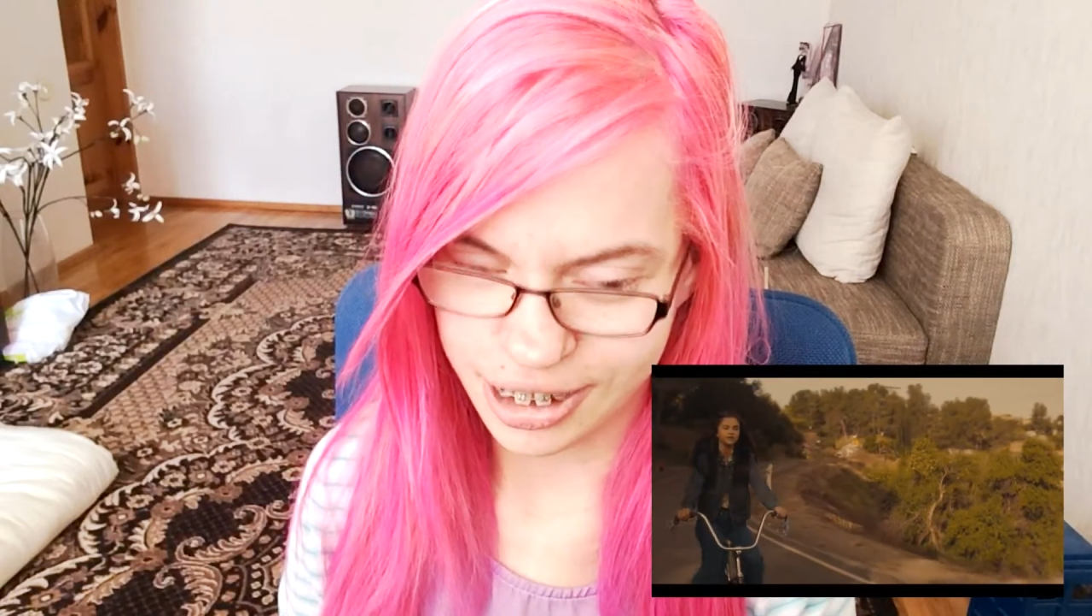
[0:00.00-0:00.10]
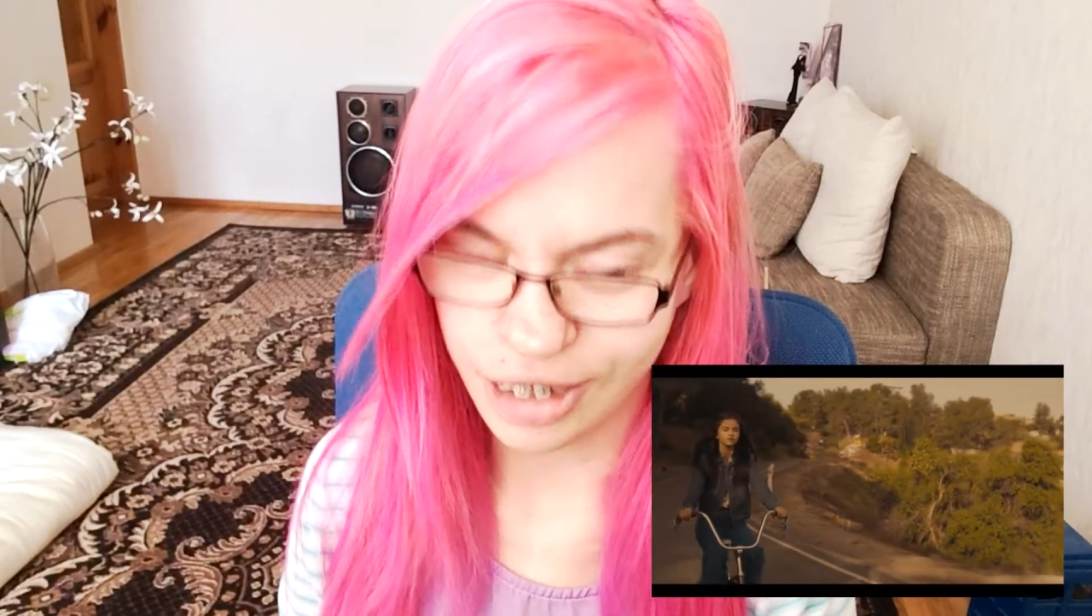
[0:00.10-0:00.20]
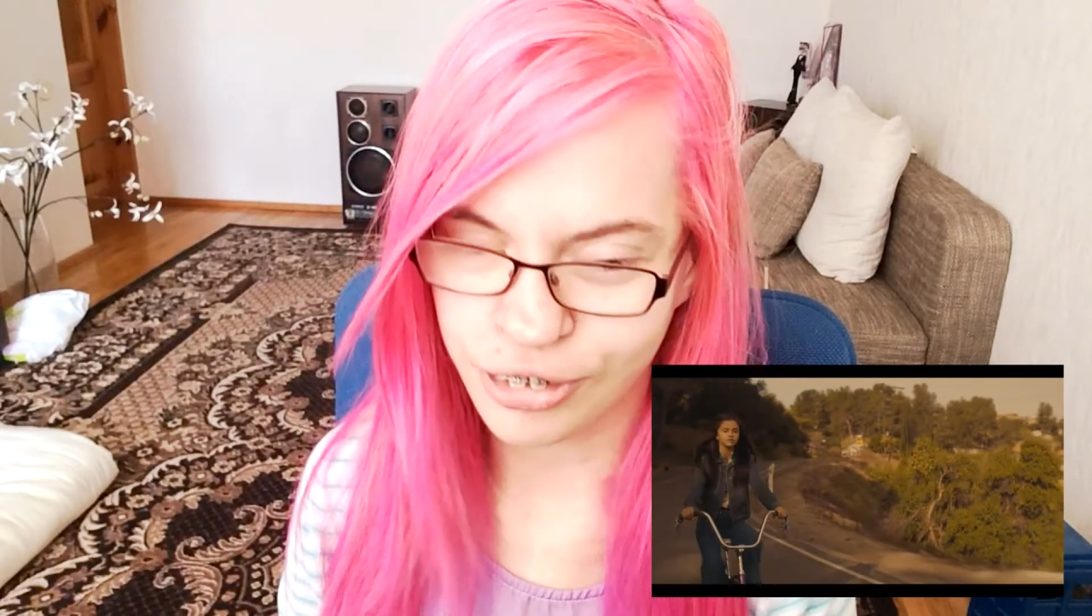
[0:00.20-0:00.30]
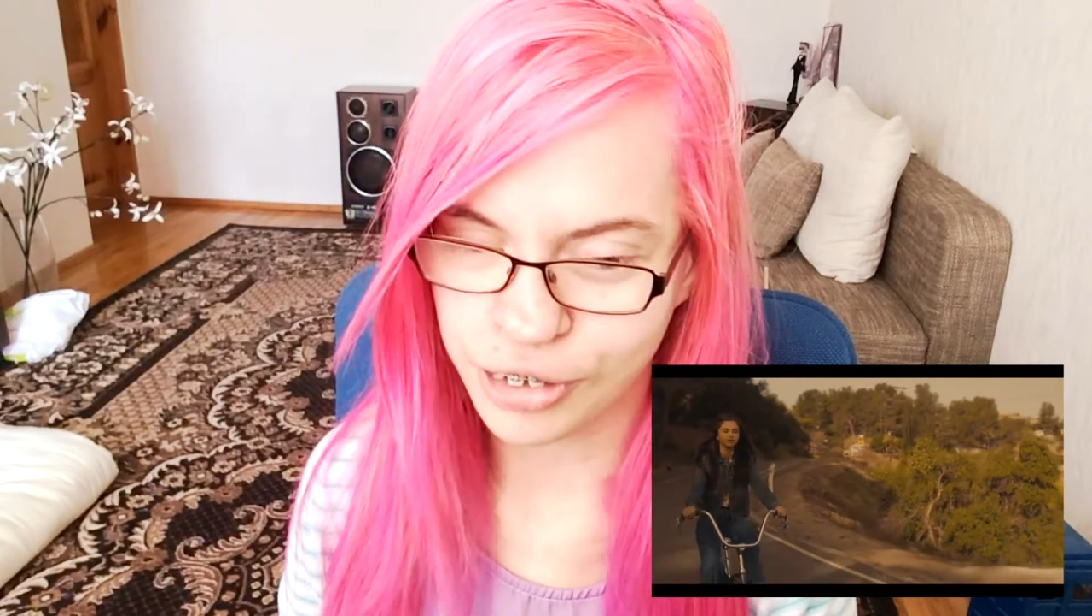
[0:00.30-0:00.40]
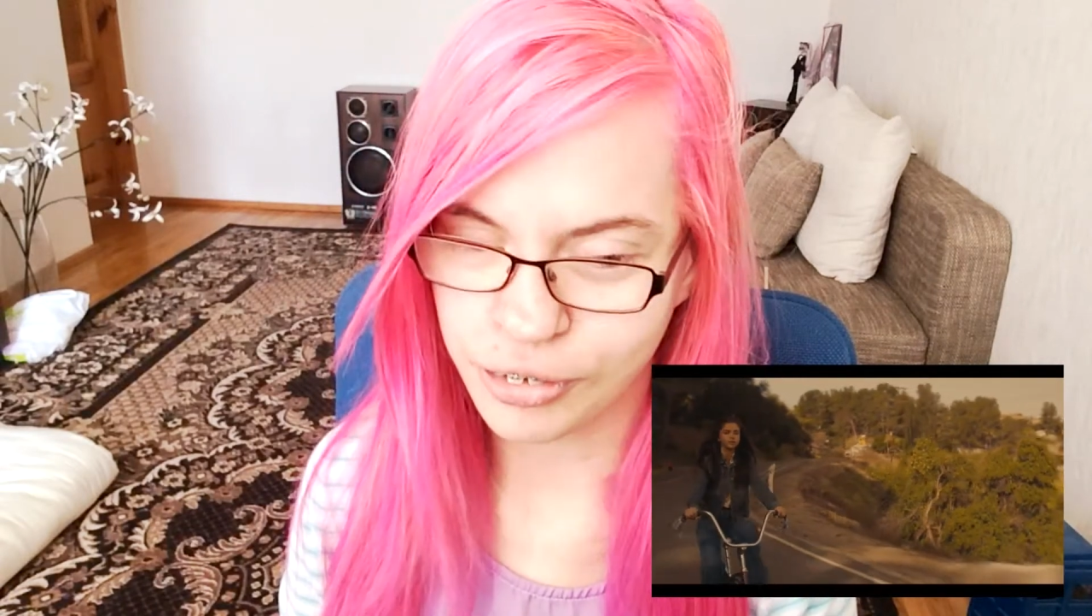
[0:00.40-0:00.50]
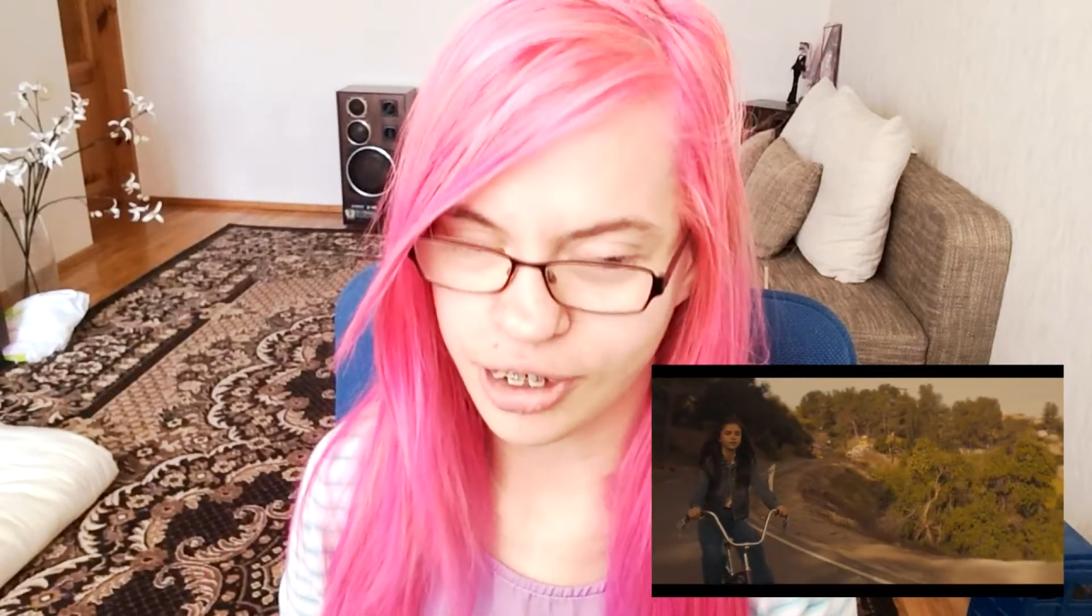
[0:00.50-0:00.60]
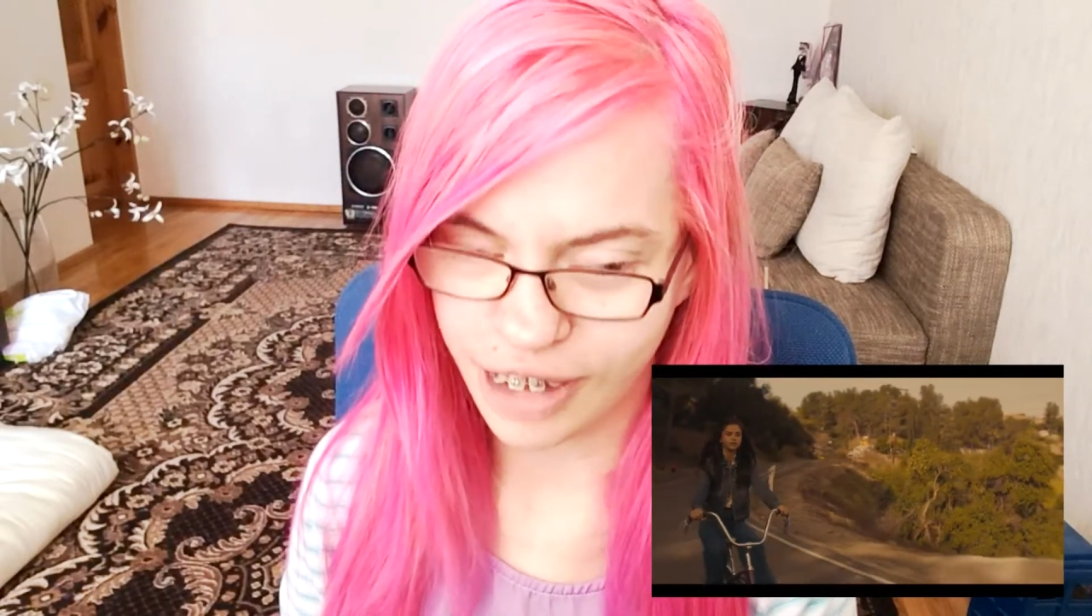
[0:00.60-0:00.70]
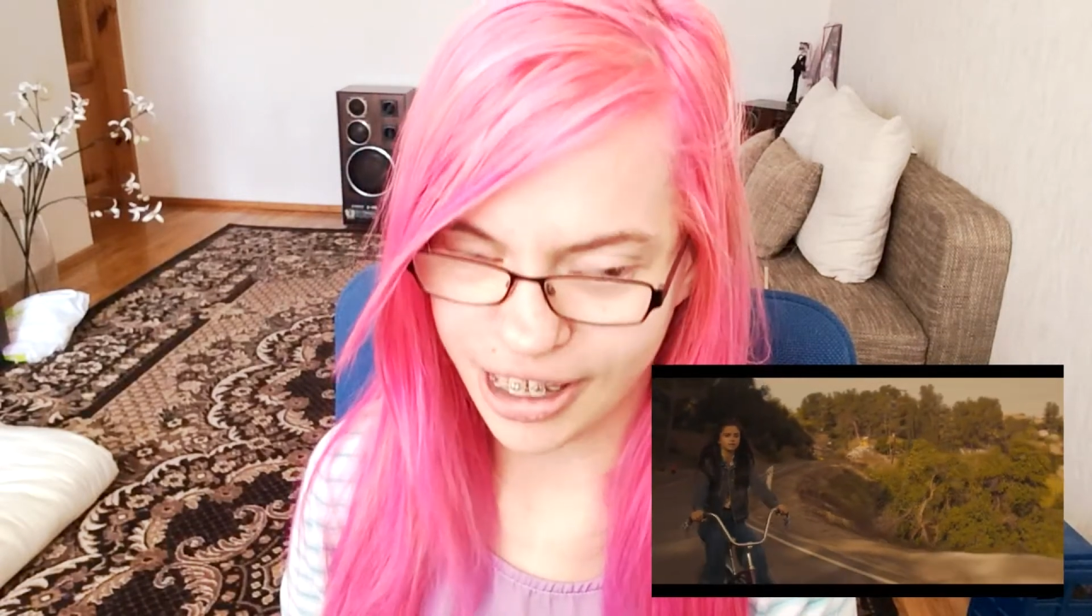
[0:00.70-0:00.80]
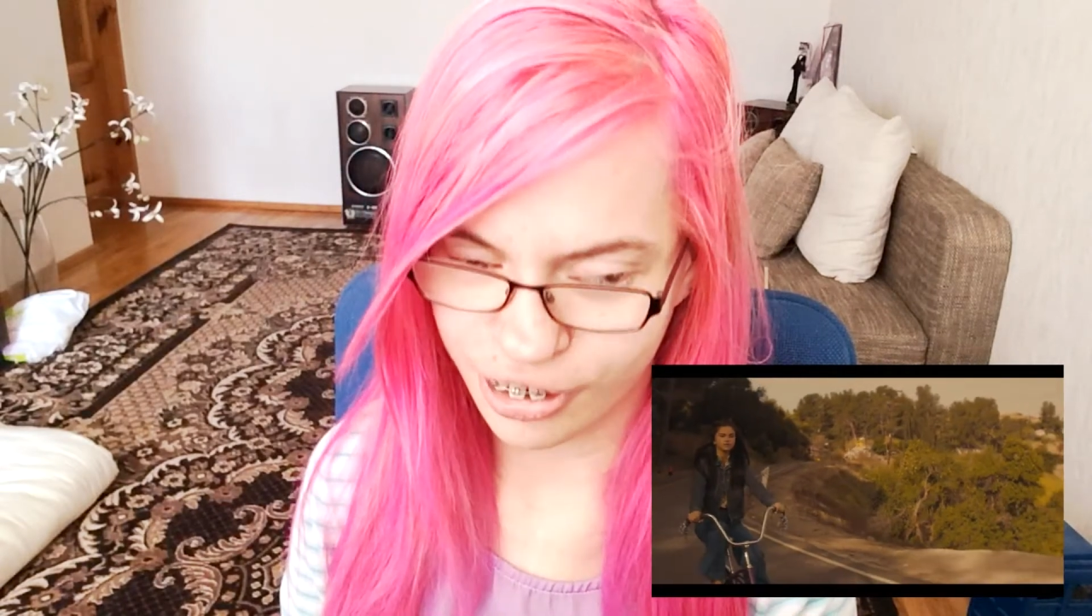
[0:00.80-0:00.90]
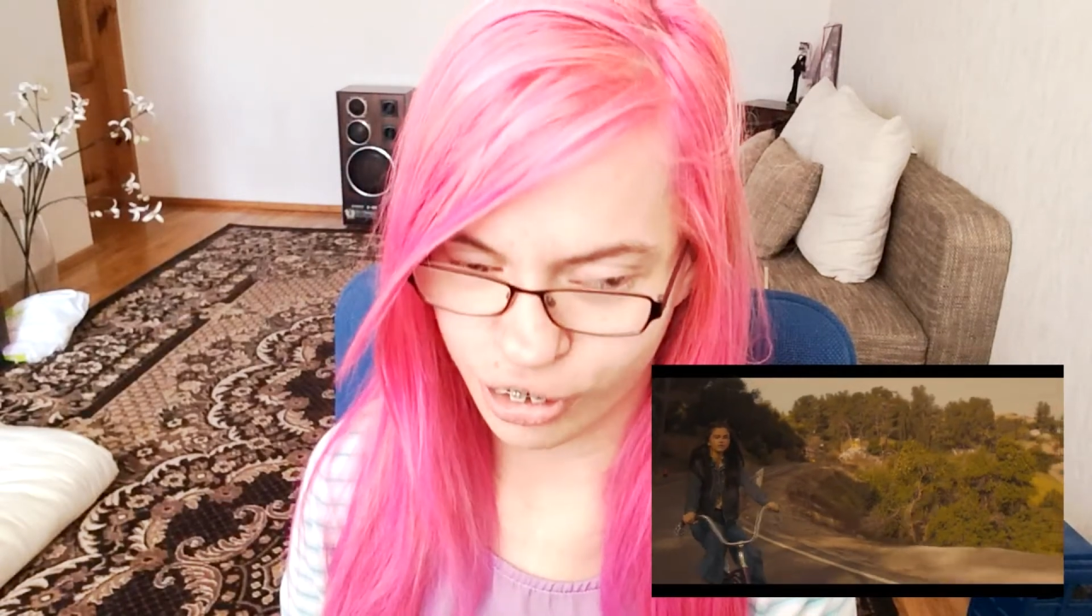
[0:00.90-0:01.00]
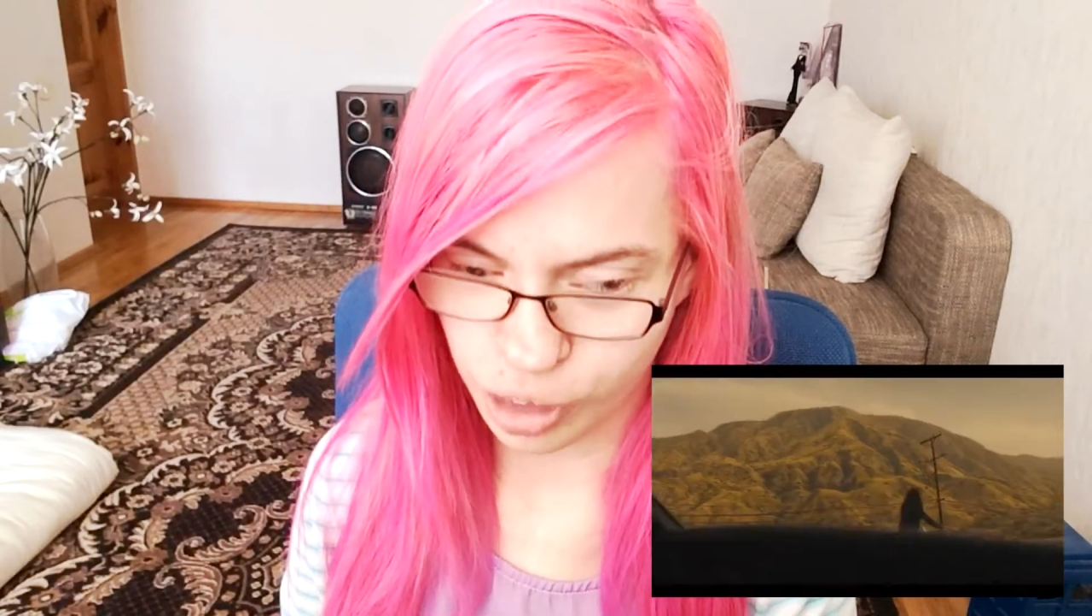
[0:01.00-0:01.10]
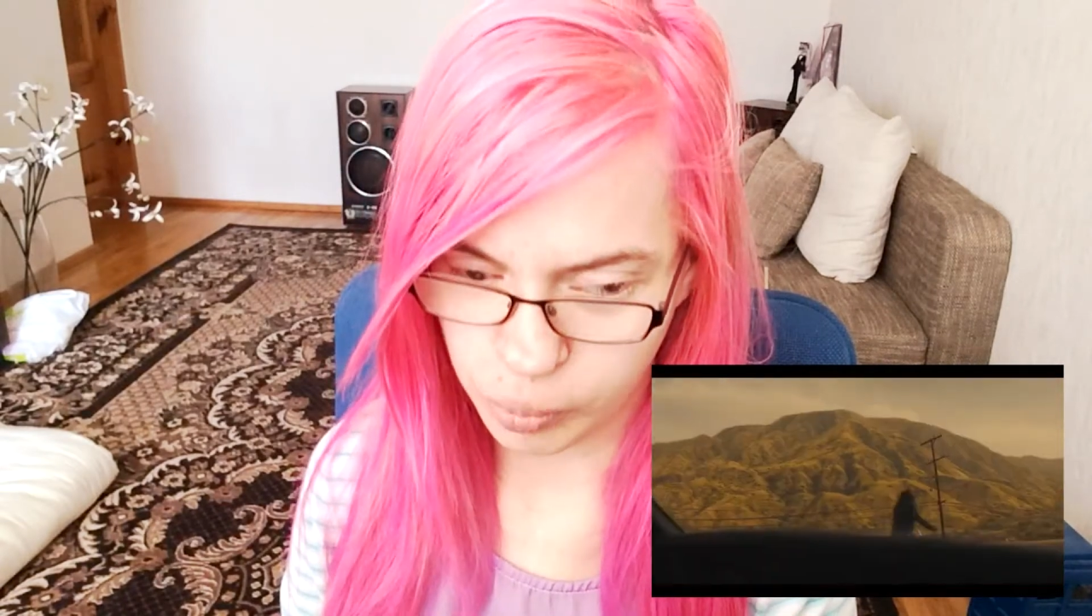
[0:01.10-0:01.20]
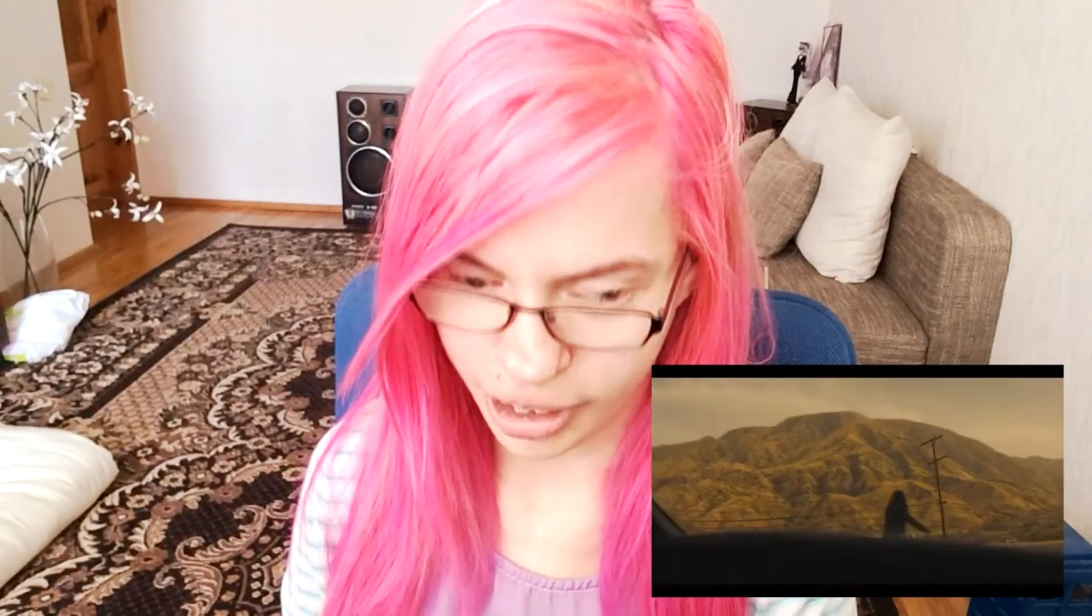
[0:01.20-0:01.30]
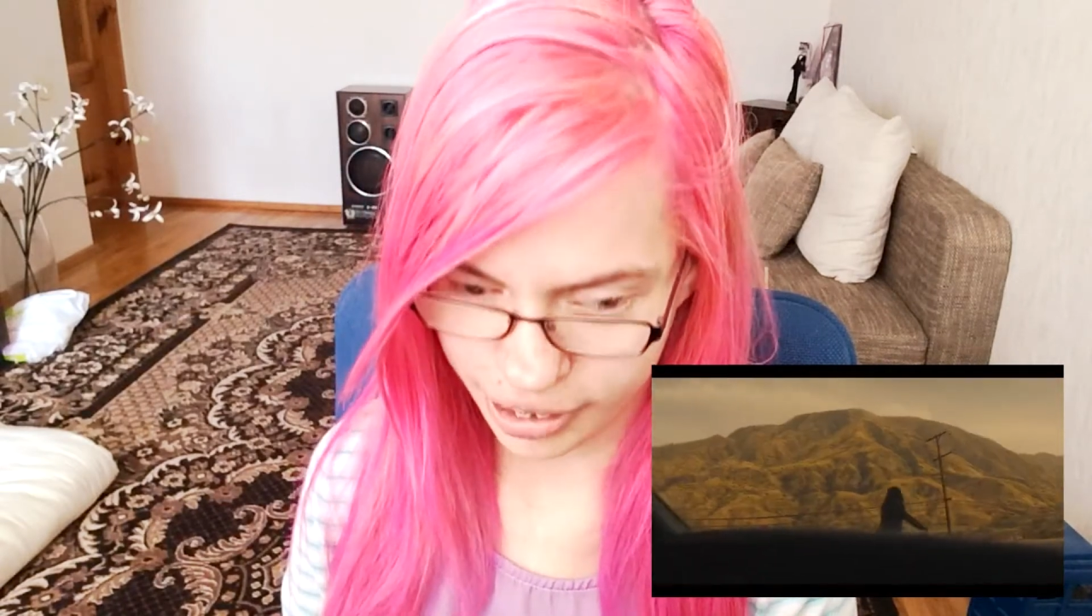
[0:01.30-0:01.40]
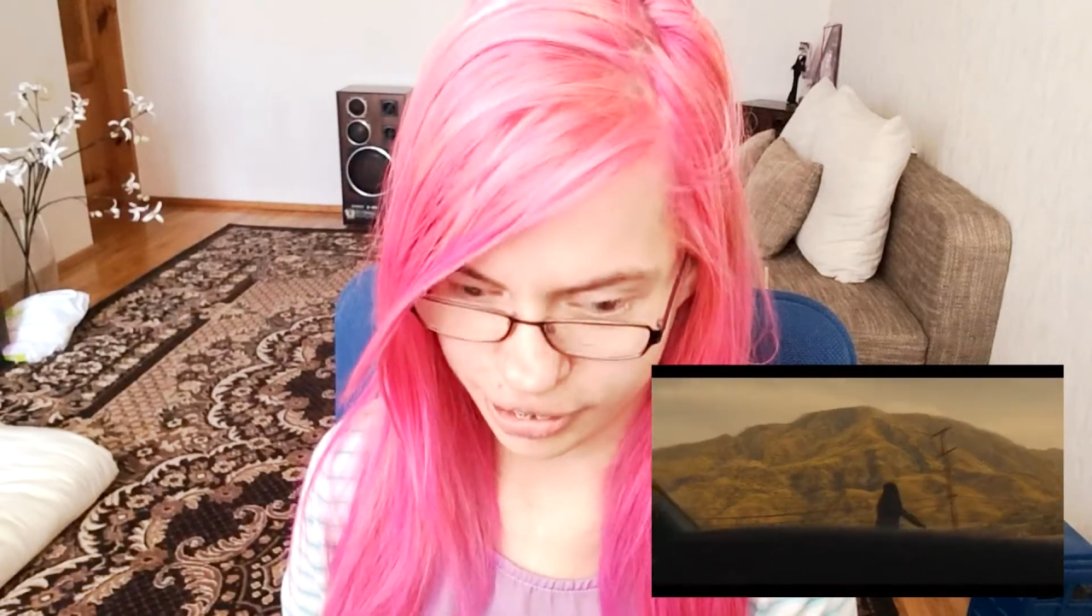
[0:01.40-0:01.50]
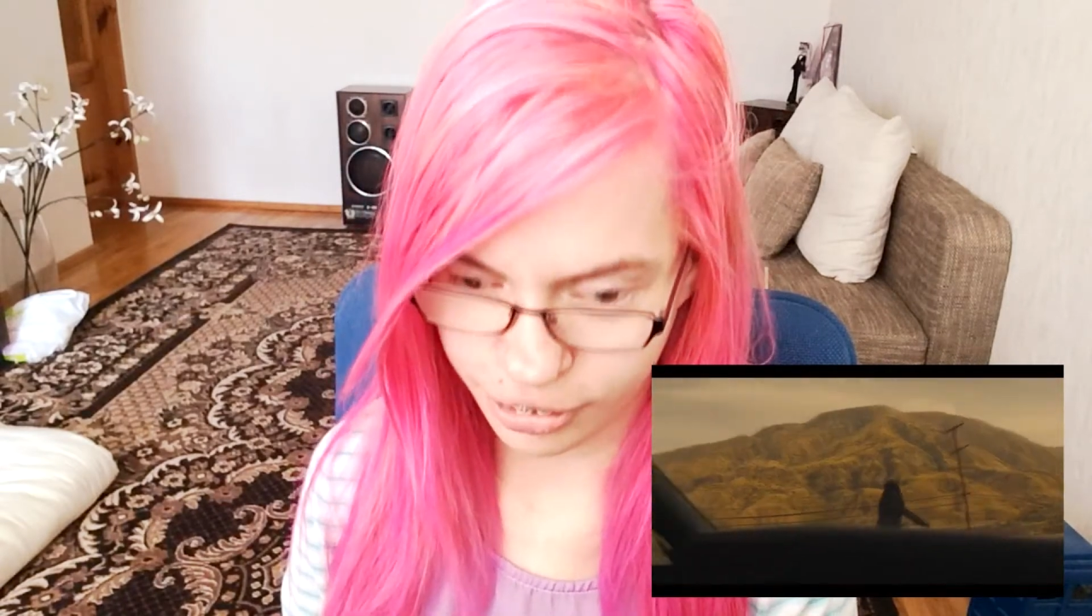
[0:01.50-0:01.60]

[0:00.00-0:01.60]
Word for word: No, you were riding on the bike,